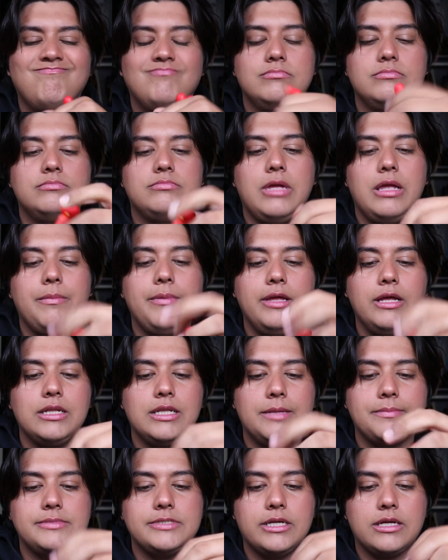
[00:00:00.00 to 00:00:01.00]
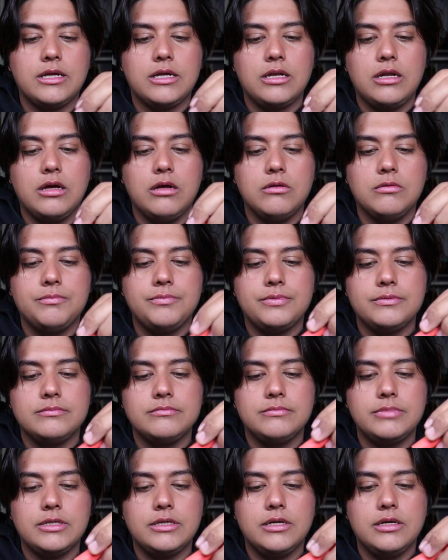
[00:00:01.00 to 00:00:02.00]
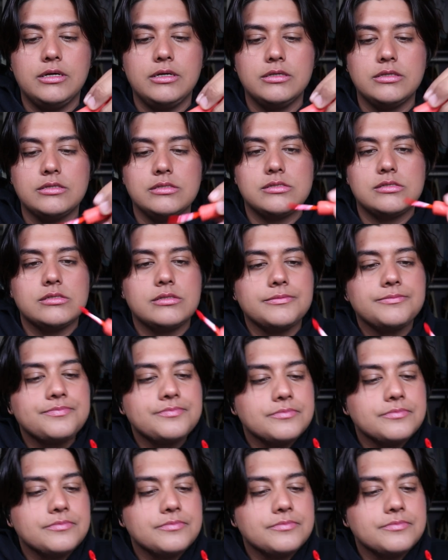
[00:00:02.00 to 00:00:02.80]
Maybe a lip tint can help because...